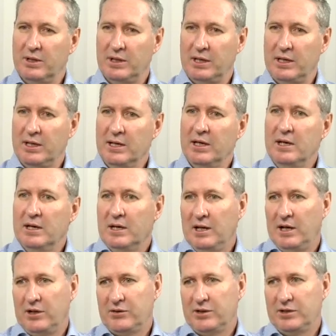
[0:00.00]
the
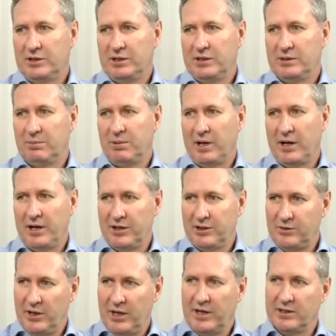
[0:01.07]
electricity supply
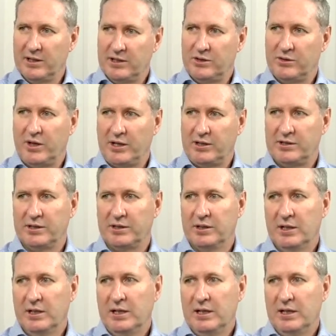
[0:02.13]
industry, as it's structured,